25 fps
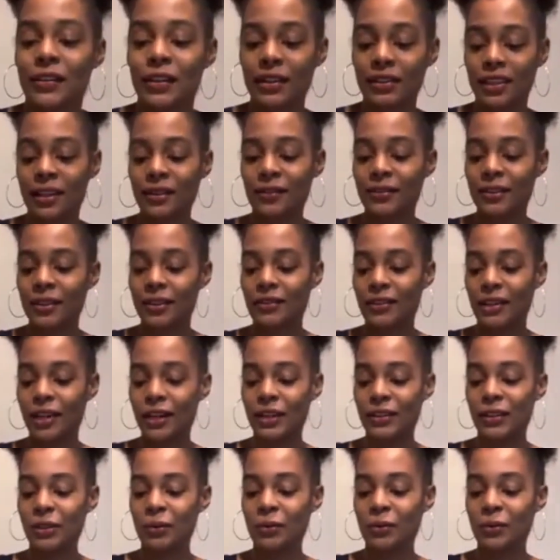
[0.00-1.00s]
lover of
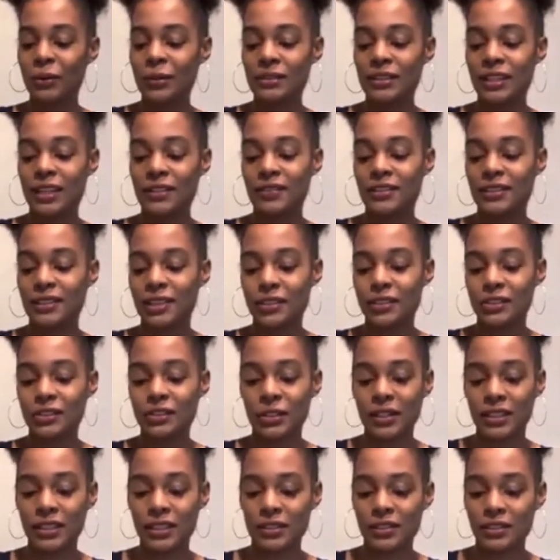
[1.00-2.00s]
art, you will definitely enjoy
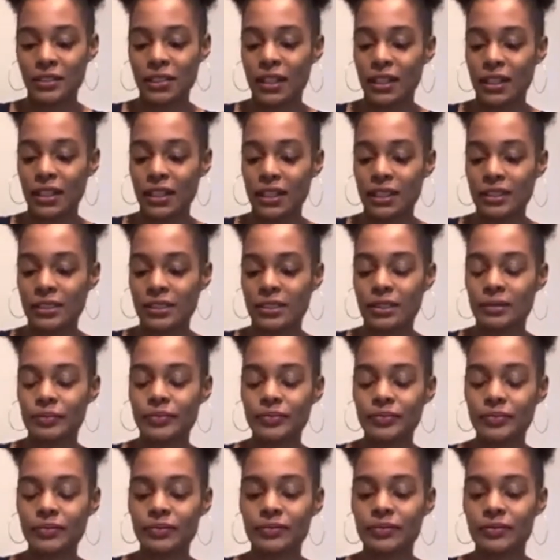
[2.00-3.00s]
these cards.
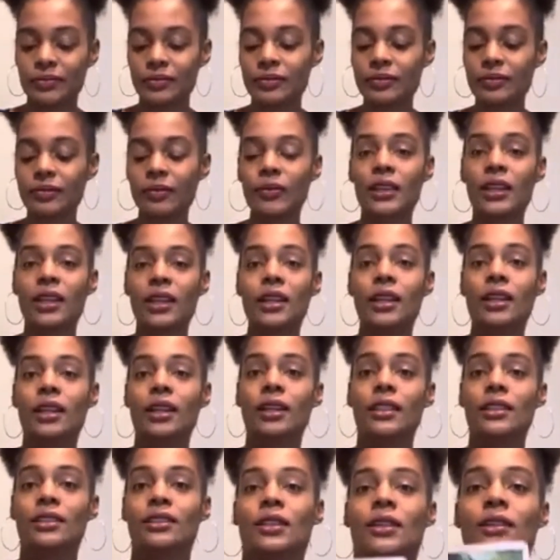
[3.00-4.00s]

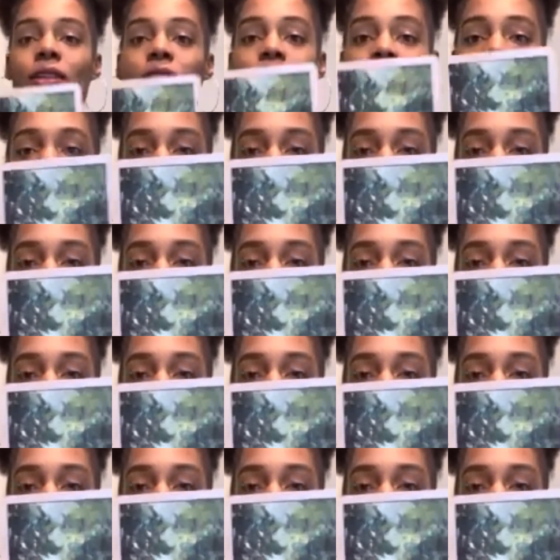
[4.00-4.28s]
So this